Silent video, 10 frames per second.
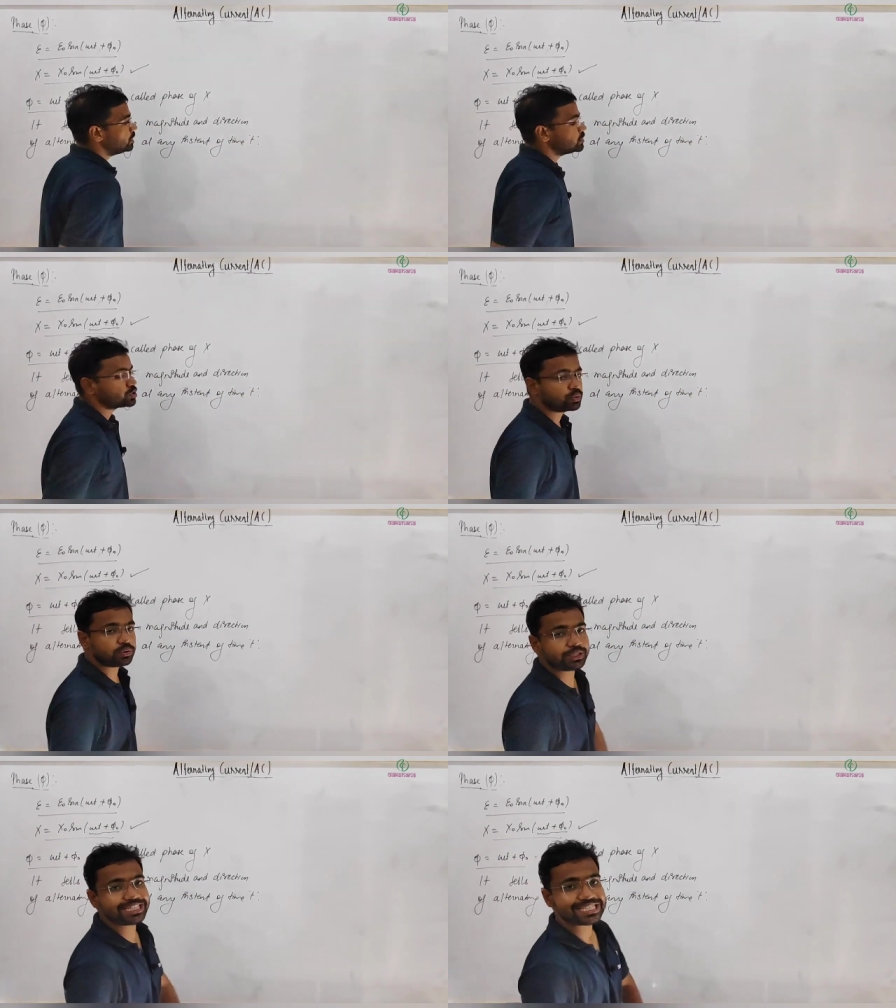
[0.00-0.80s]
So
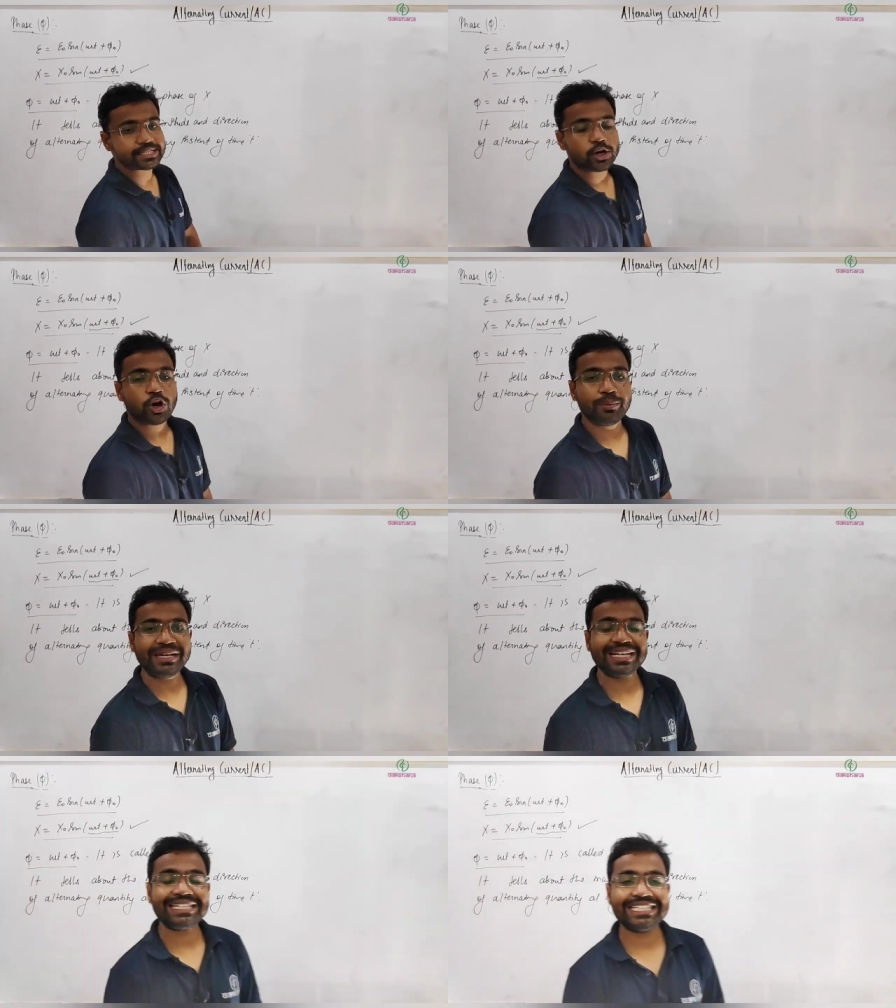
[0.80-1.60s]
this
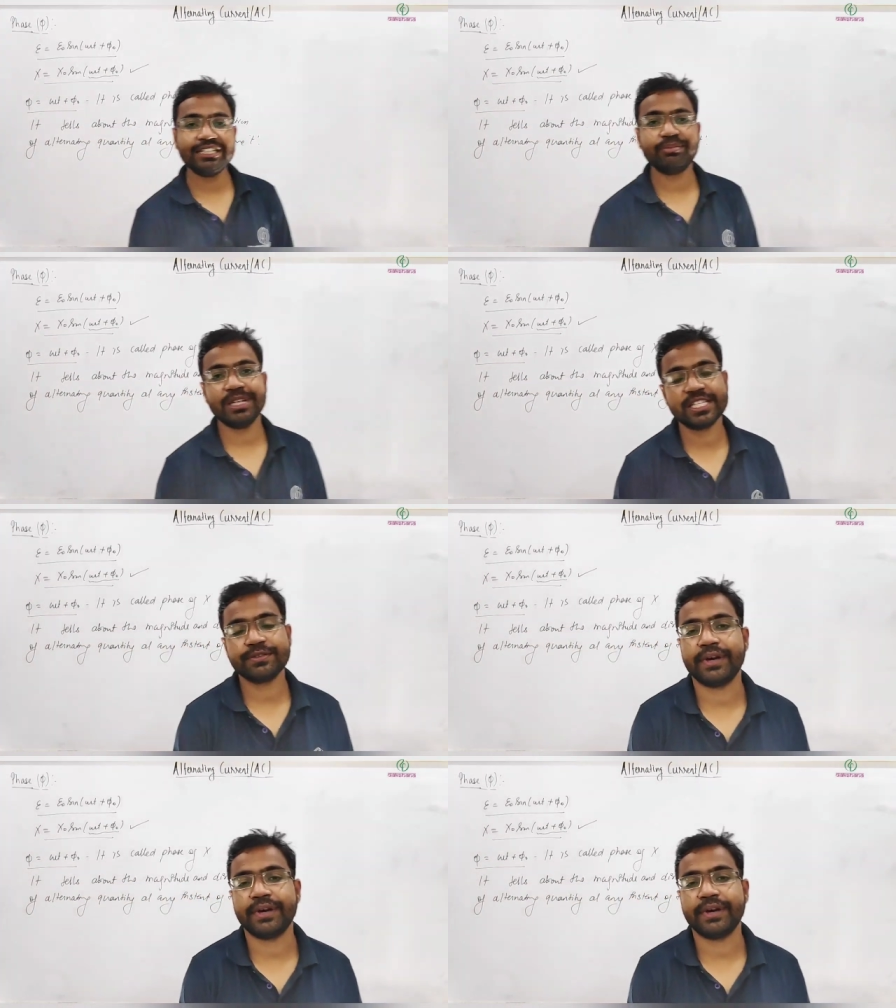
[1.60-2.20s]
omega t plus